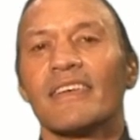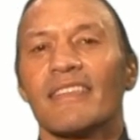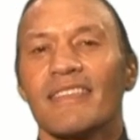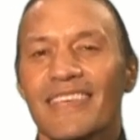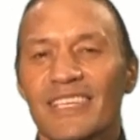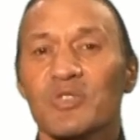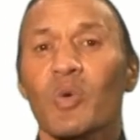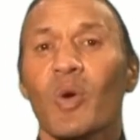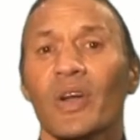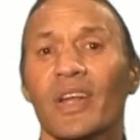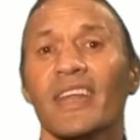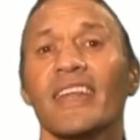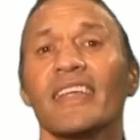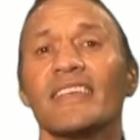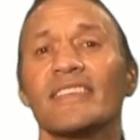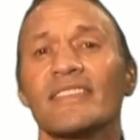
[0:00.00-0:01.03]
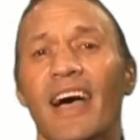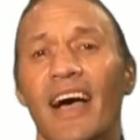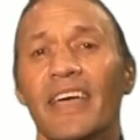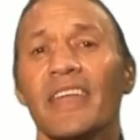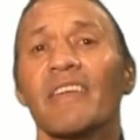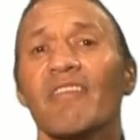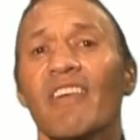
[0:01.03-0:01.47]
These qualities
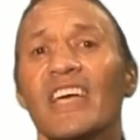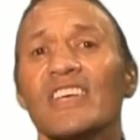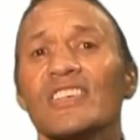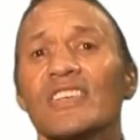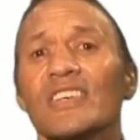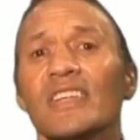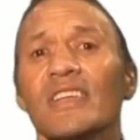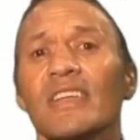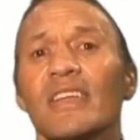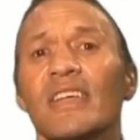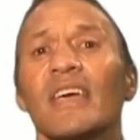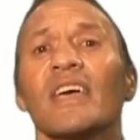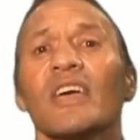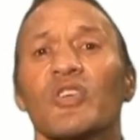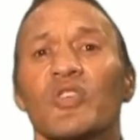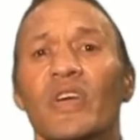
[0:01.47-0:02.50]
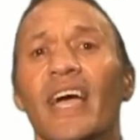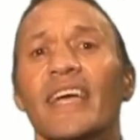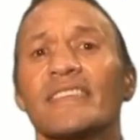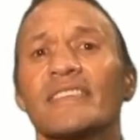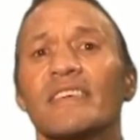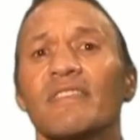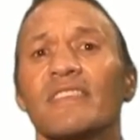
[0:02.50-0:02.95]
are innovation,
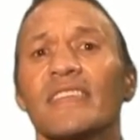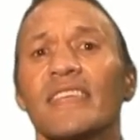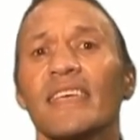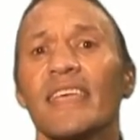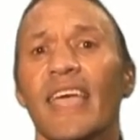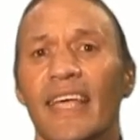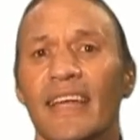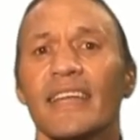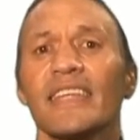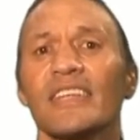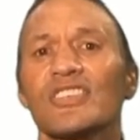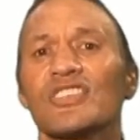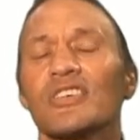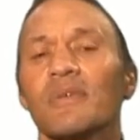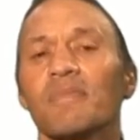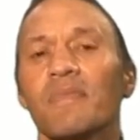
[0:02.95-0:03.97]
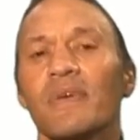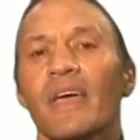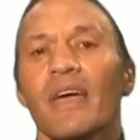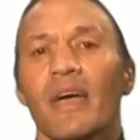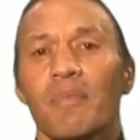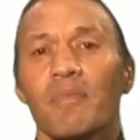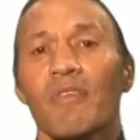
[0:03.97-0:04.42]
creativity and leadership
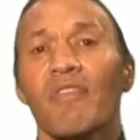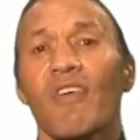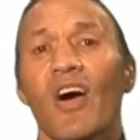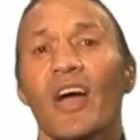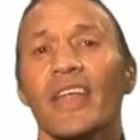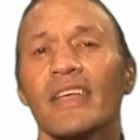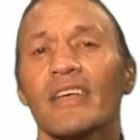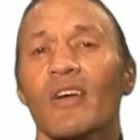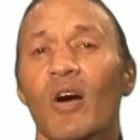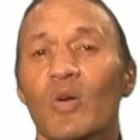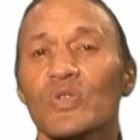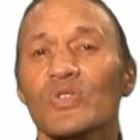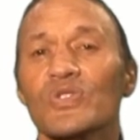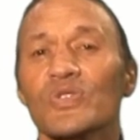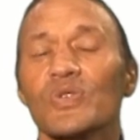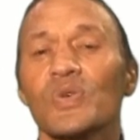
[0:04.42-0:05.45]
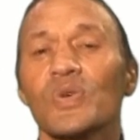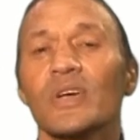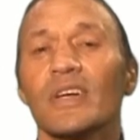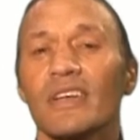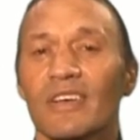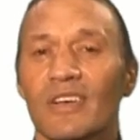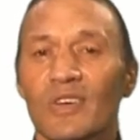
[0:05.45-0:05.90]
in providing cultural
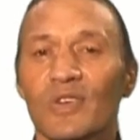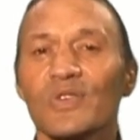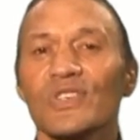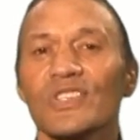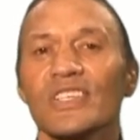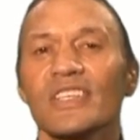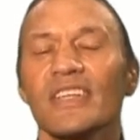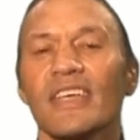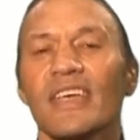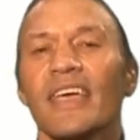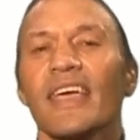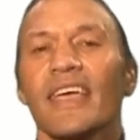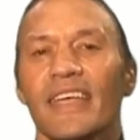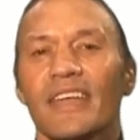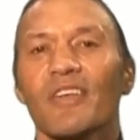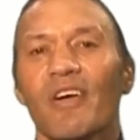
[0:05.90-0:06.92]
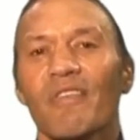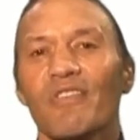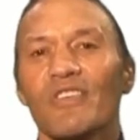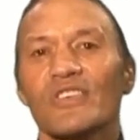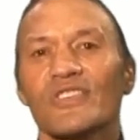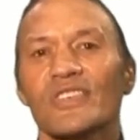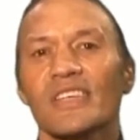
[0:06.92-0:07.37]
inclusion and
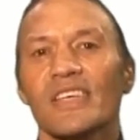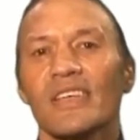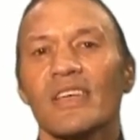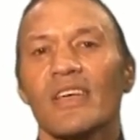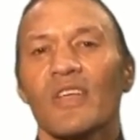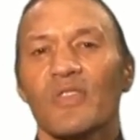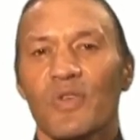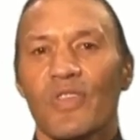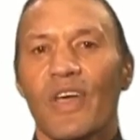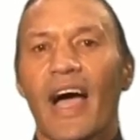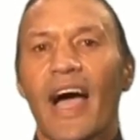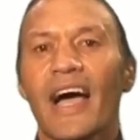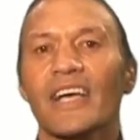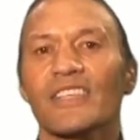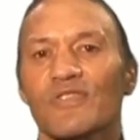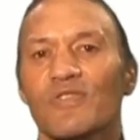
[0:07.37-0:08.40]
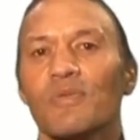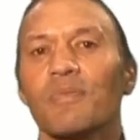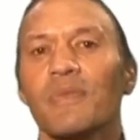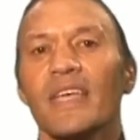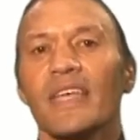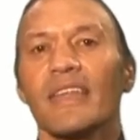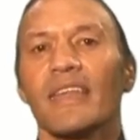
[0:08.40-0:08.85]
diversity through the arts for
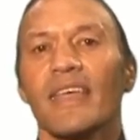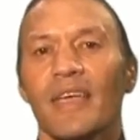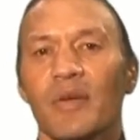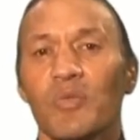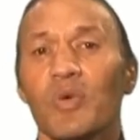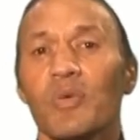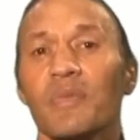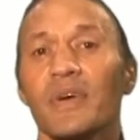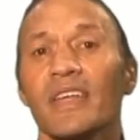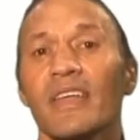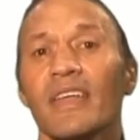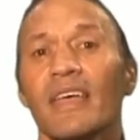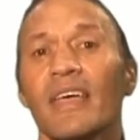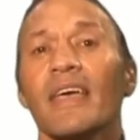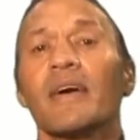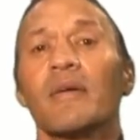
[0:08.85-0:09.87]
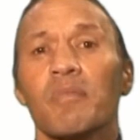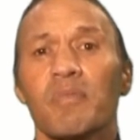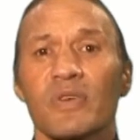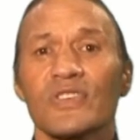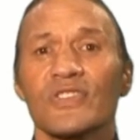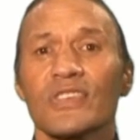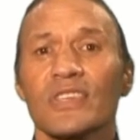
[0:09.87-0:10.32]
men and women in
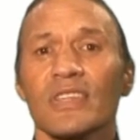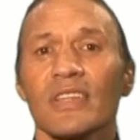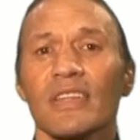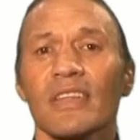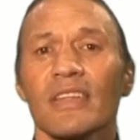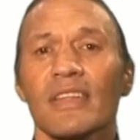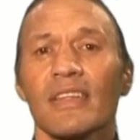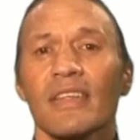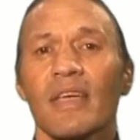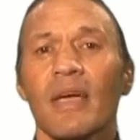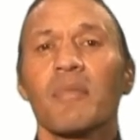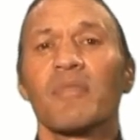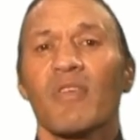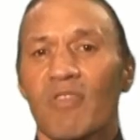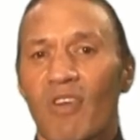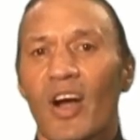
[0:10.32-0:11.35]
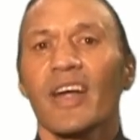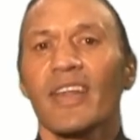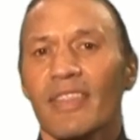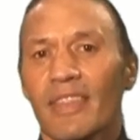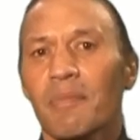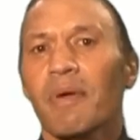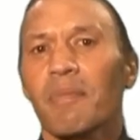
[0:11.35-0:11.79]
prison,
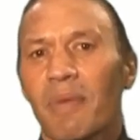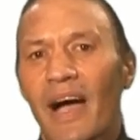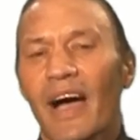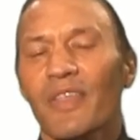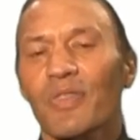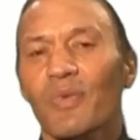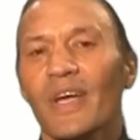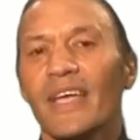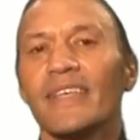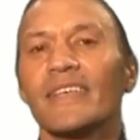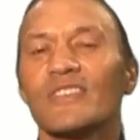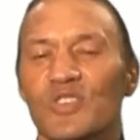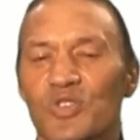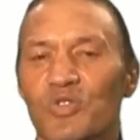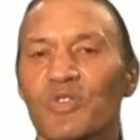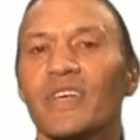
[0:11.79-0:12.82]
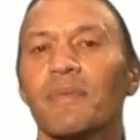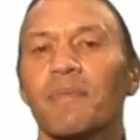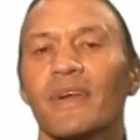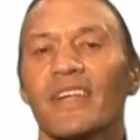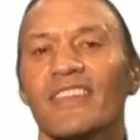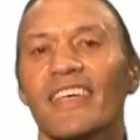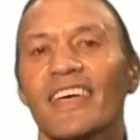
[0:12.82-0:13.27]
providing them a pathway to
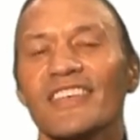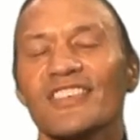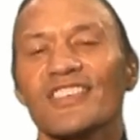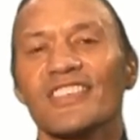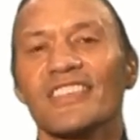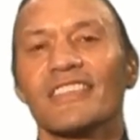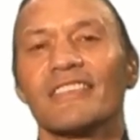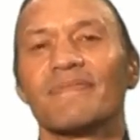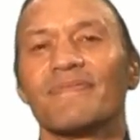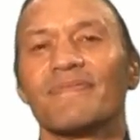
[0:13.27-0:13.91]
rehabilitation.